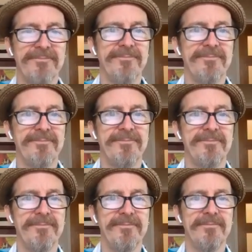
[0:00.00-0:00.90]

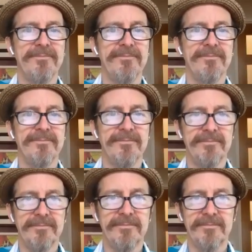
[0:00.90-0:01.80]

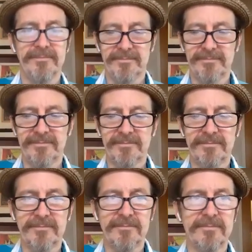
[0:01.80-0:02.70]

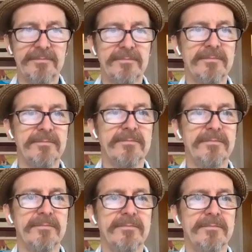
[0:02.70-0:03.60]

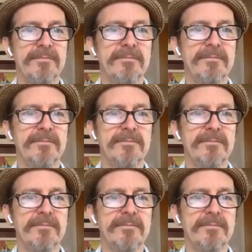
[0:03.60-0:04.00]
(silent)